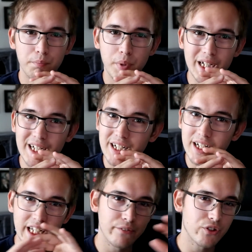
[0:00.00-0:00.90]
but
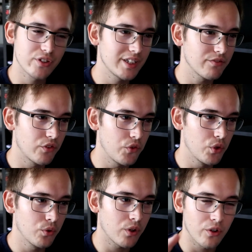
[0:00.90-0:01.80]
never seen a
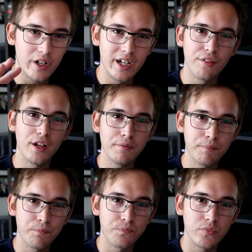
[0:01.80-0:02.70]
review or anything.
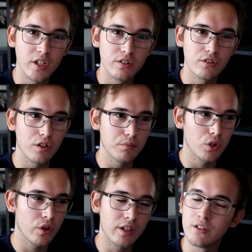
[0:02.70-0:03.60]
So I'm
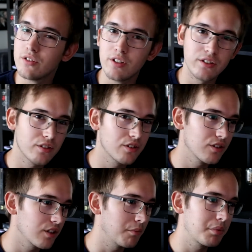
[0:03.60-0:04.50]
going into this
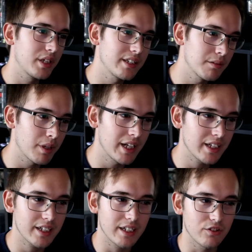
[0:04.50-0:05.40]
completely
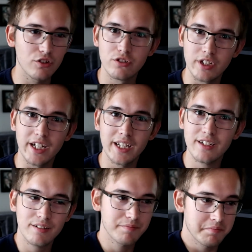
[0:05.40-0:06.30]
blank and just getting
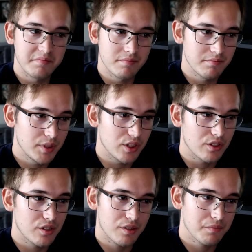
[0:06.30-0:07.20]
it,
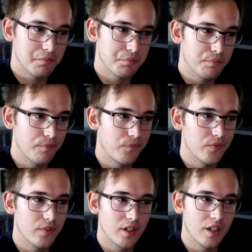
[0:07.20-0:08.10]
because
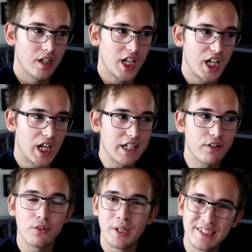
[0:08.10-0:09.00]
I've
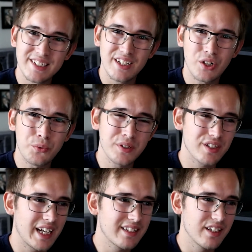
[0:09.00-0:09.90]
always
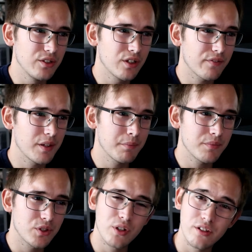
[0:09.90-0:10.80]
liked the look of them.
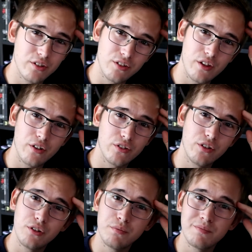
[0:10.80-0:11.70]
So I just thought, you
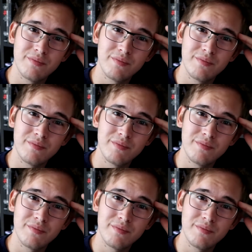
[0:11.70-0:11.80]
know,